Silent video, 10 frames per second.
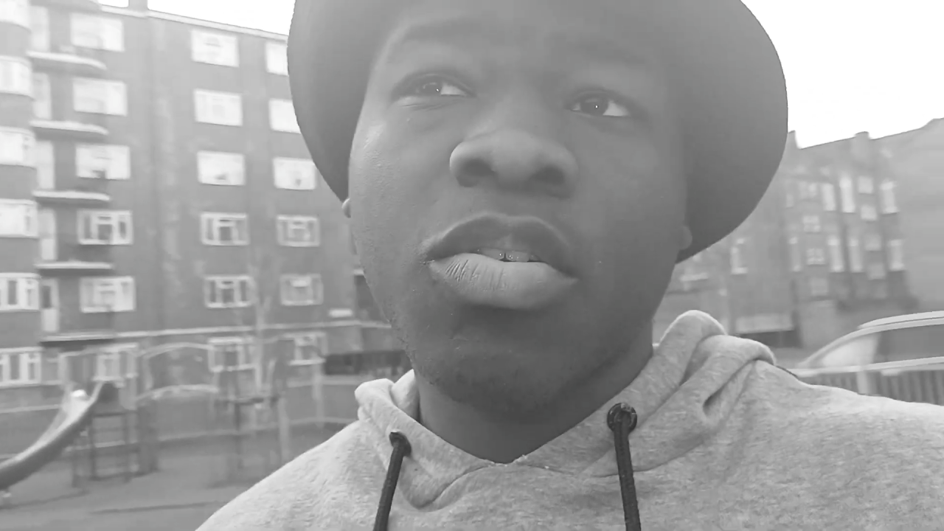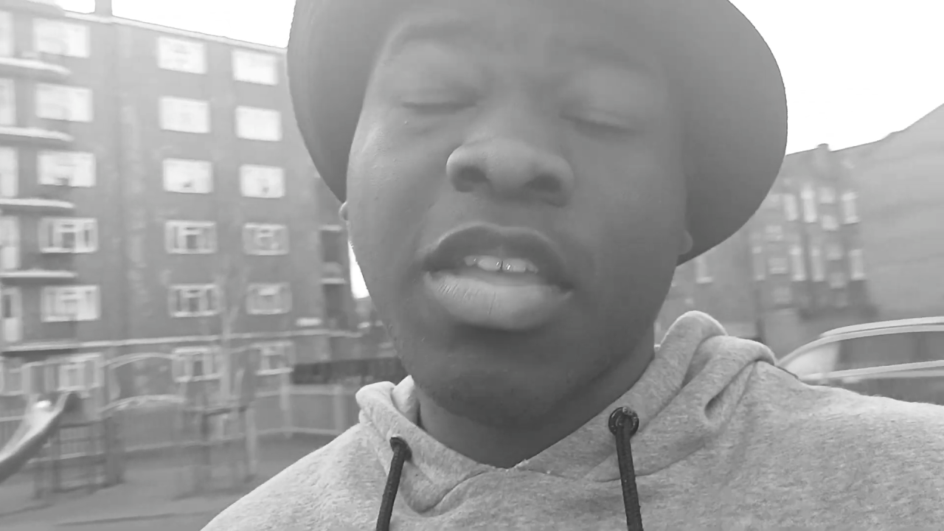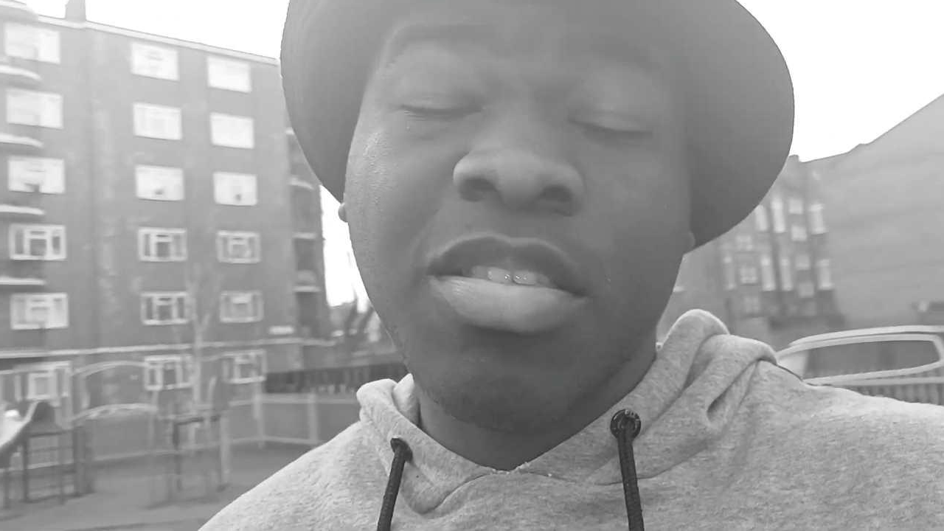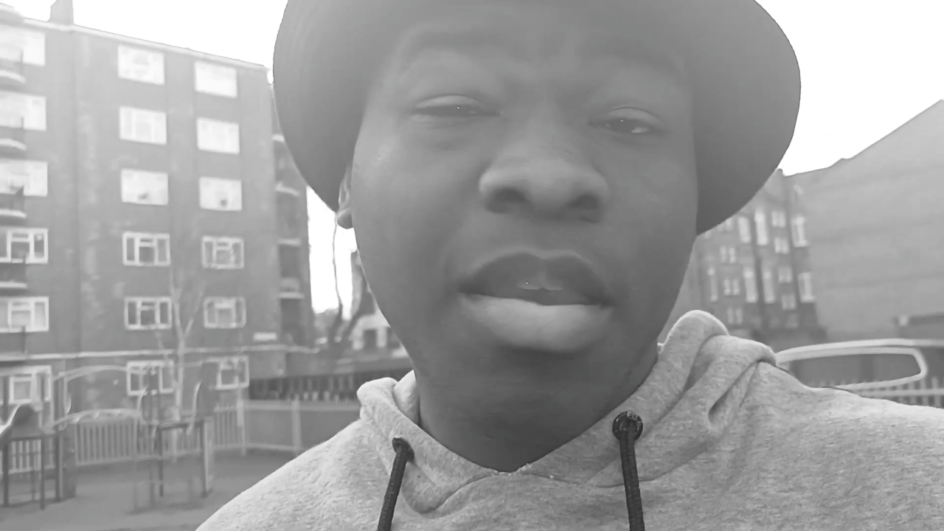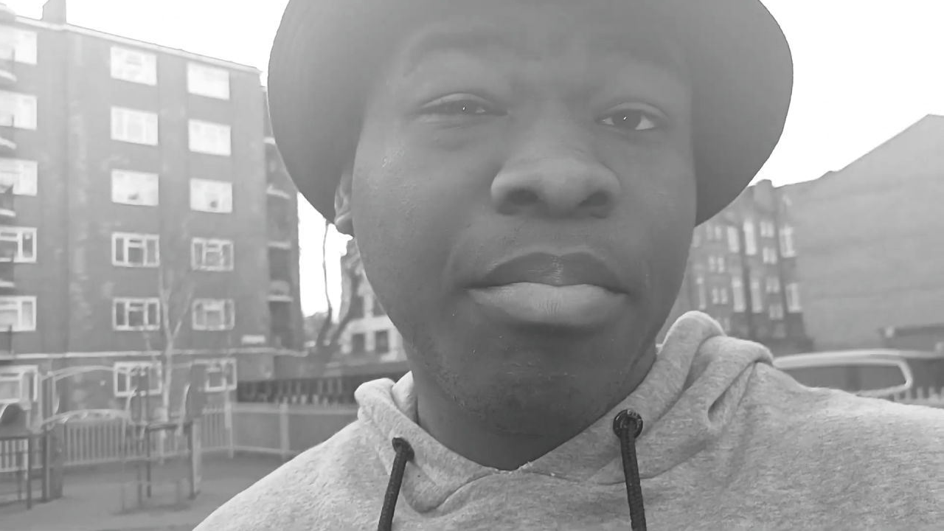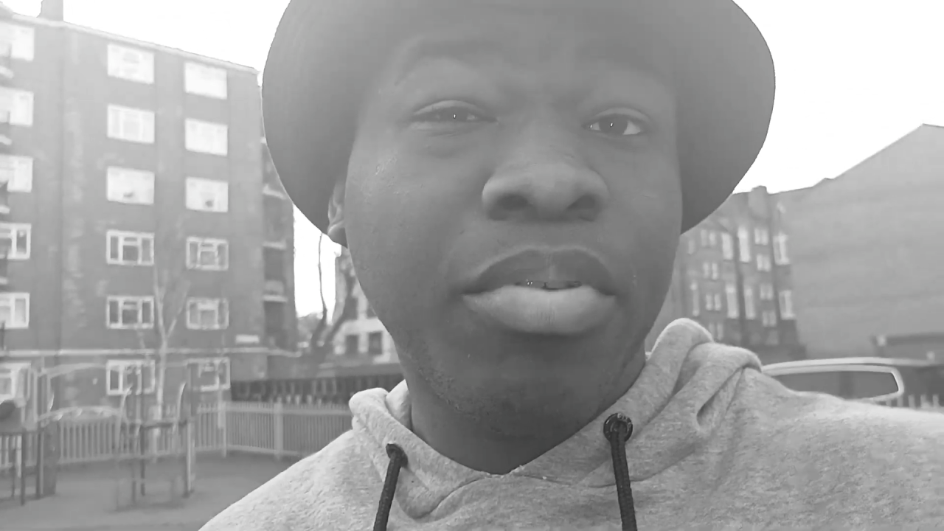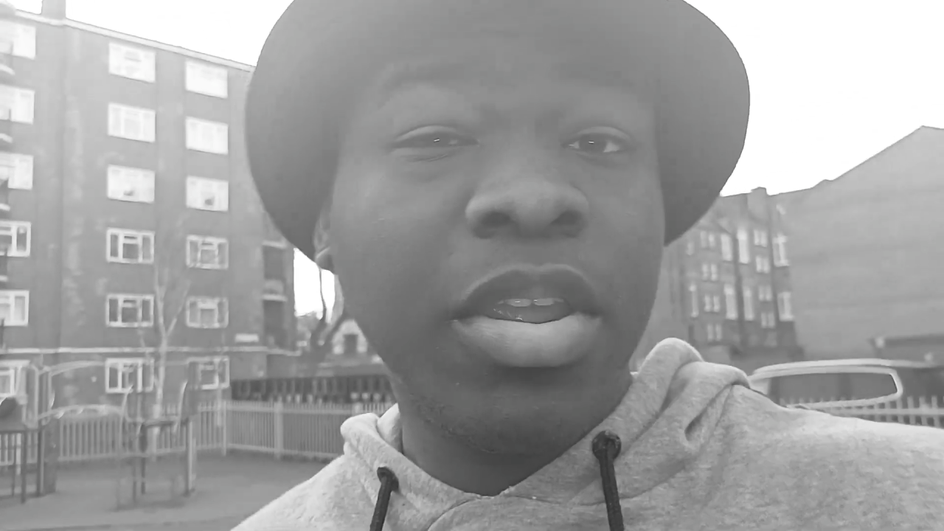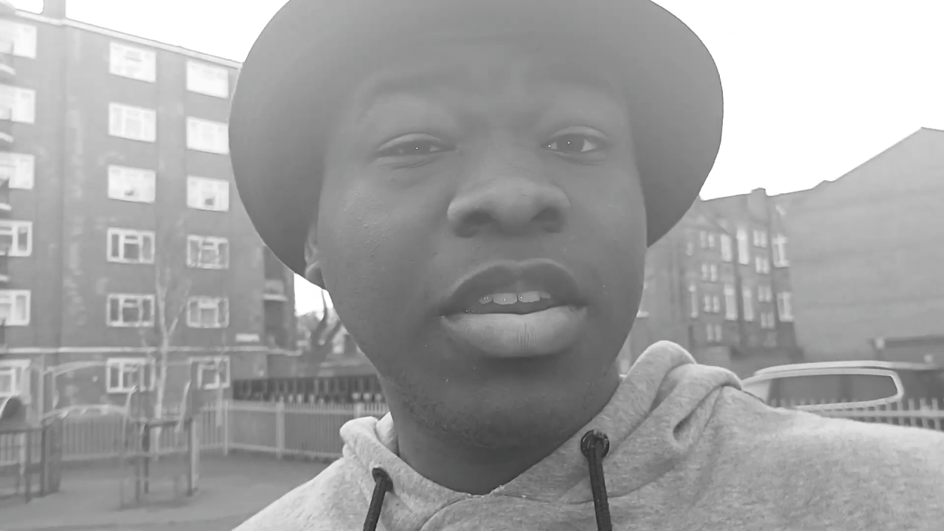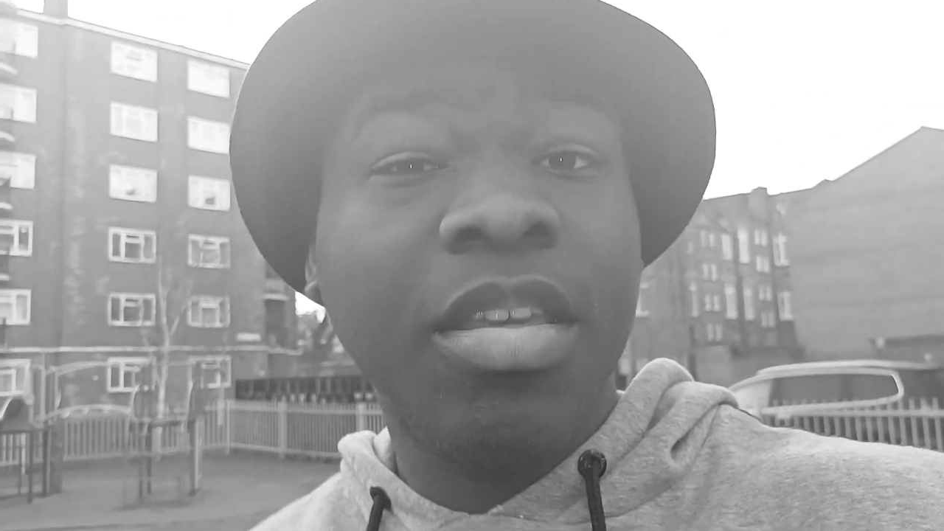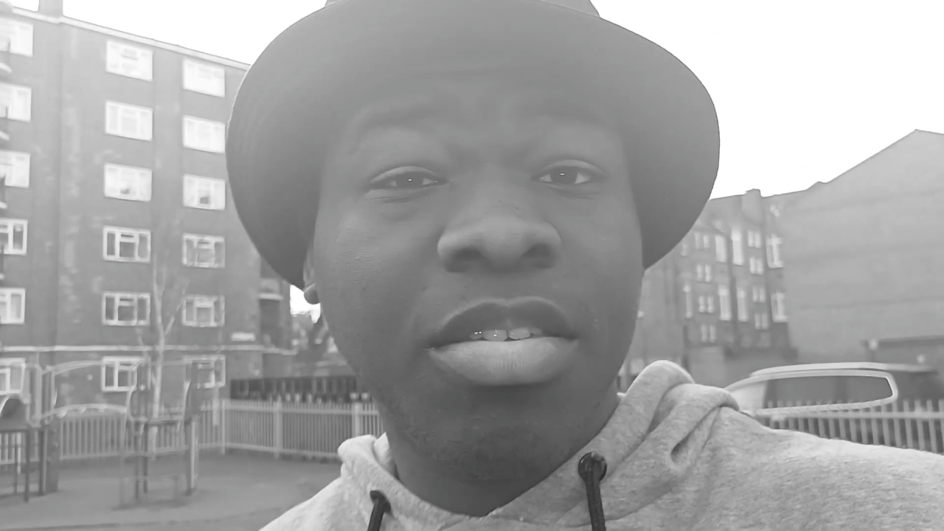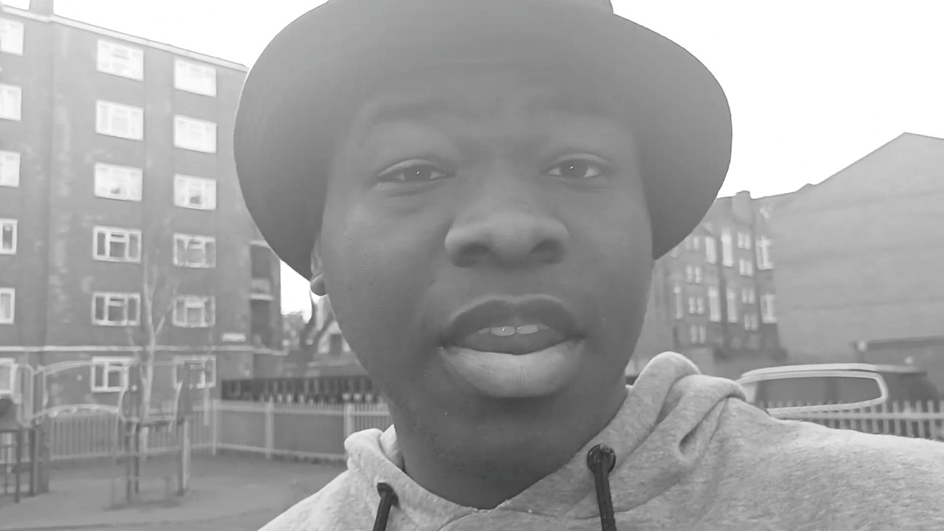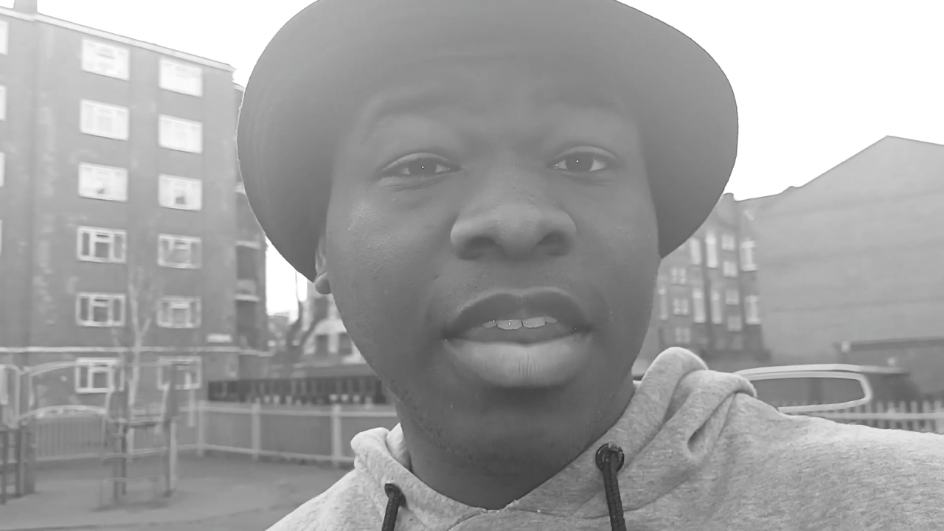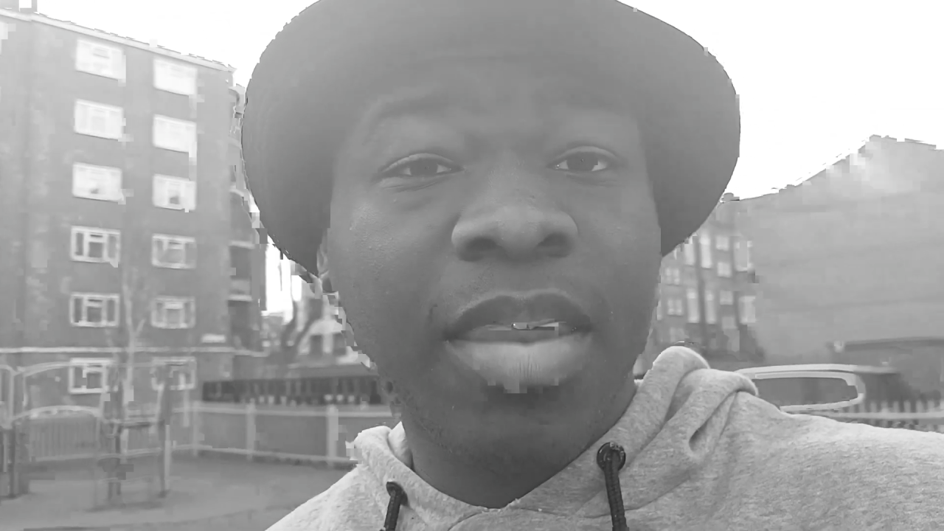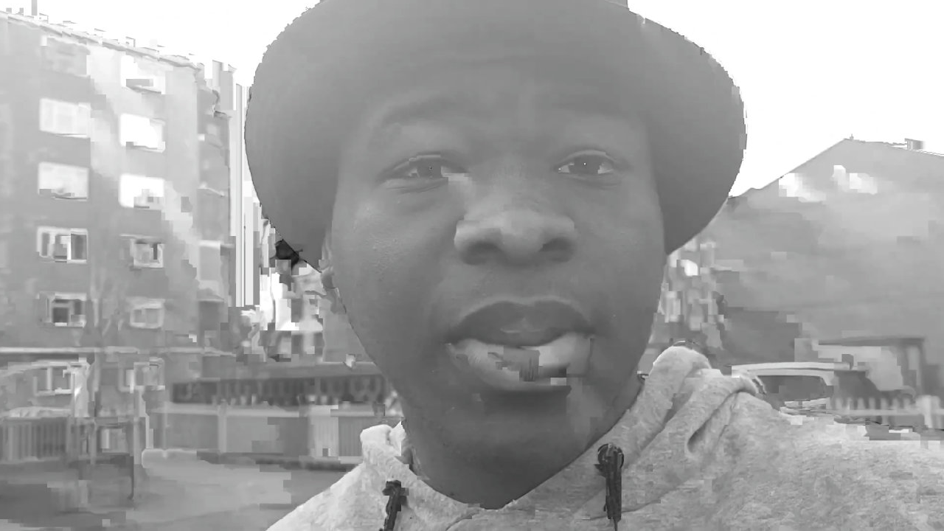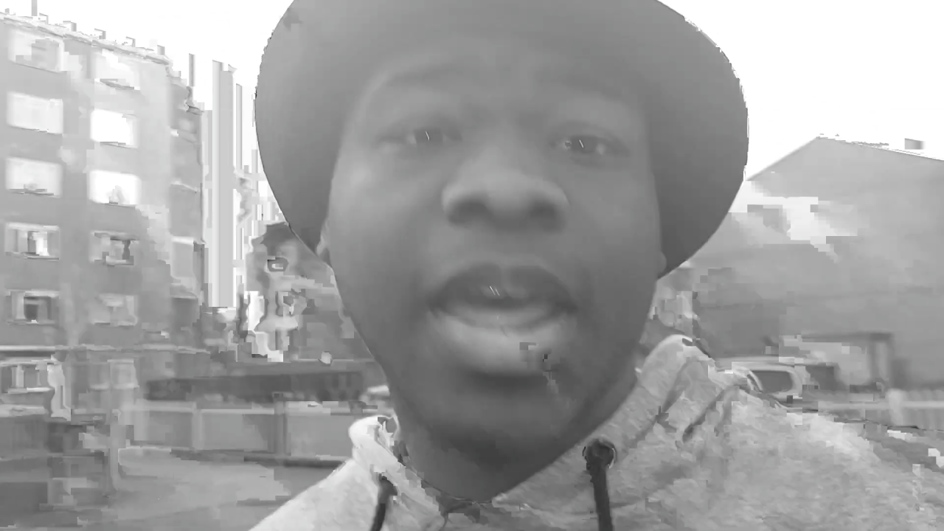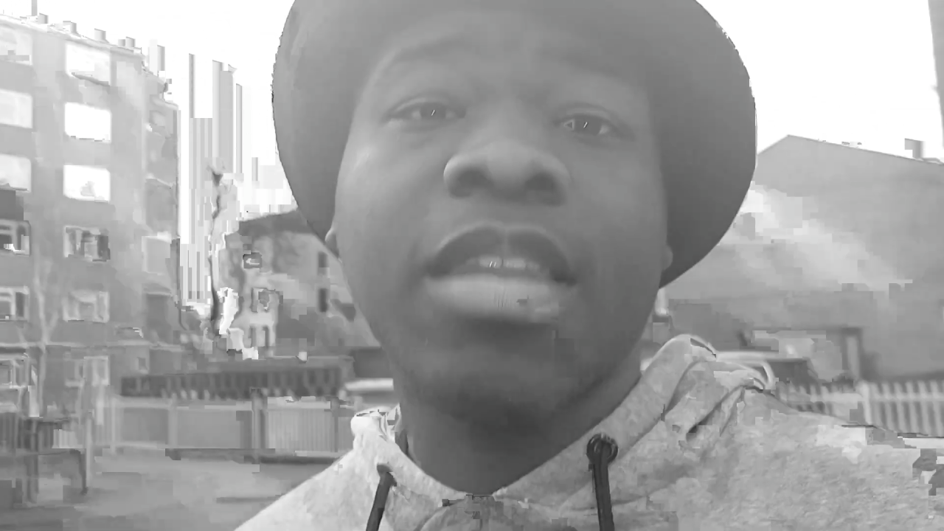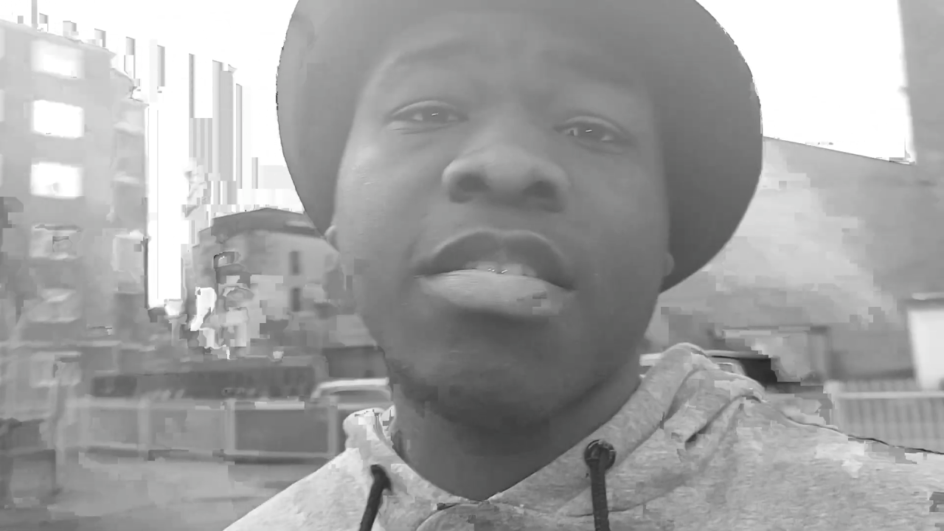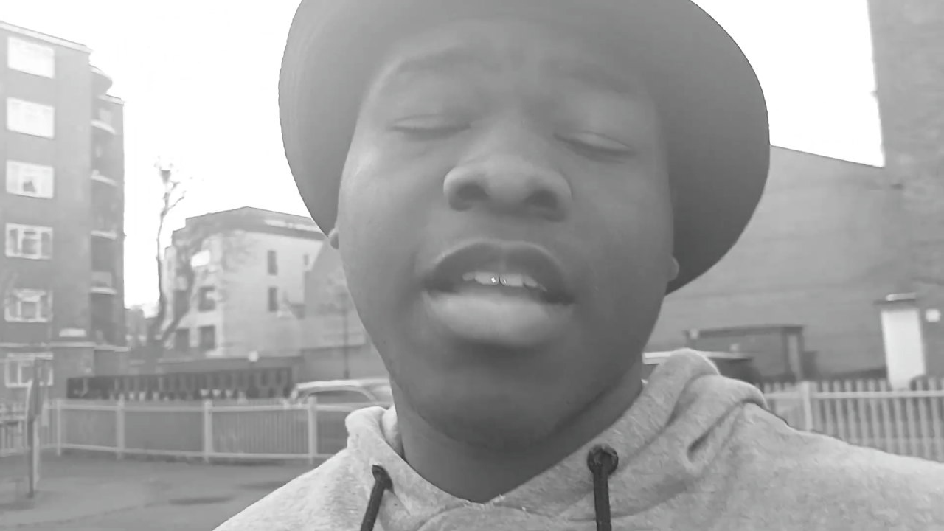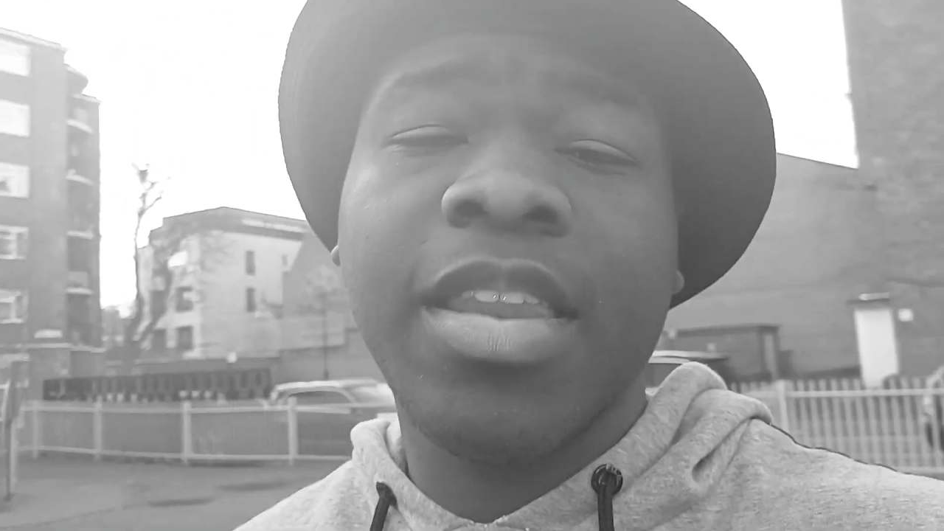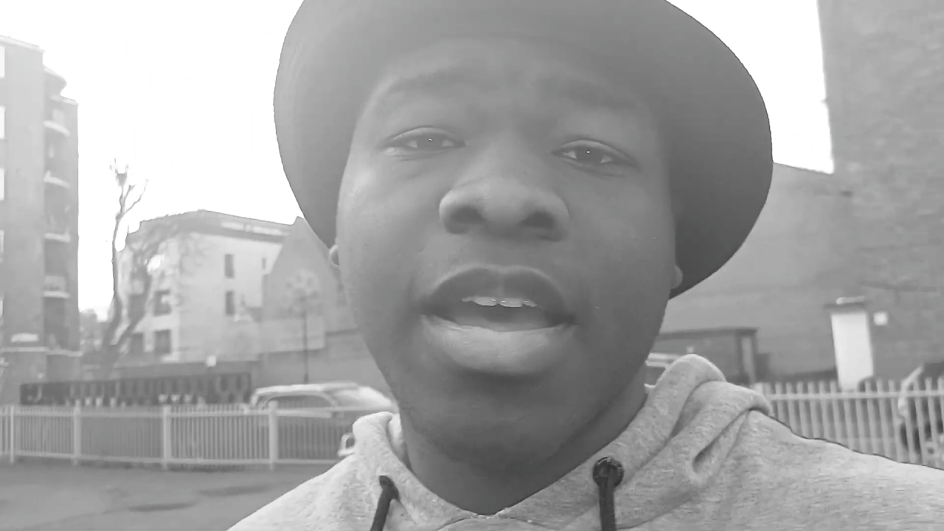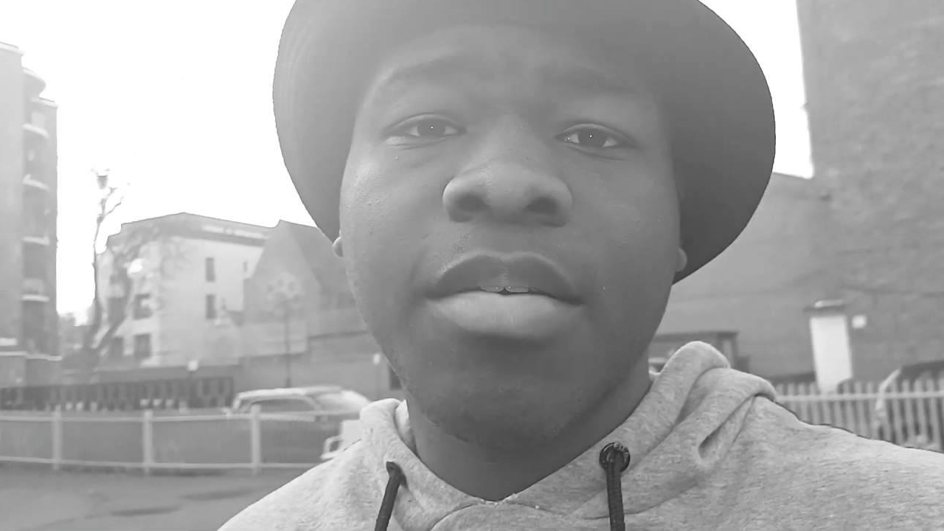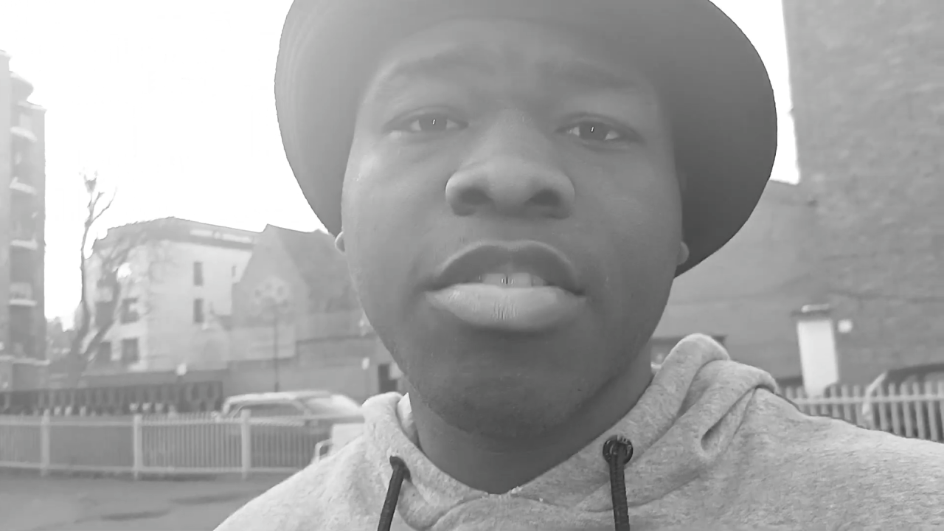I'd say I'm pretty decent at doing a handstand now,